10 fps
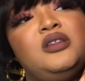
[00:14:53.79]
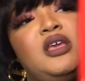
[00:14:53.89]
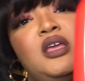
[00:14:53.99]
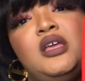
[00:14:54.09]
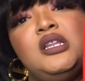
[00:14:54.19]

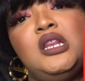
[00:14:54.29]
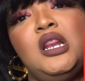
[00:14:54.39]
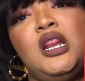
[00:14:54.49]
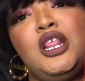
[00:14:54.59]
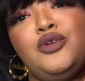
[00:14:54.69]
and
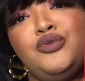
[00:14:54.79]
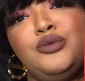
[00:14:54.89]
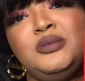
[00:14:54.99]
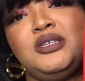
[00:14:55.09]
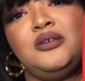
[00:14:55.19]
they're
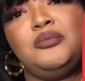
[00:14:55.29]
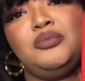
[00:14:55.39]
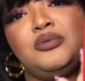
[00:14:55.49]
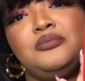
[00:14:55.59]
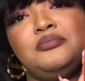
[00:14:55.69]
room
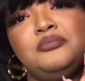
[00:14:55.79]
temp.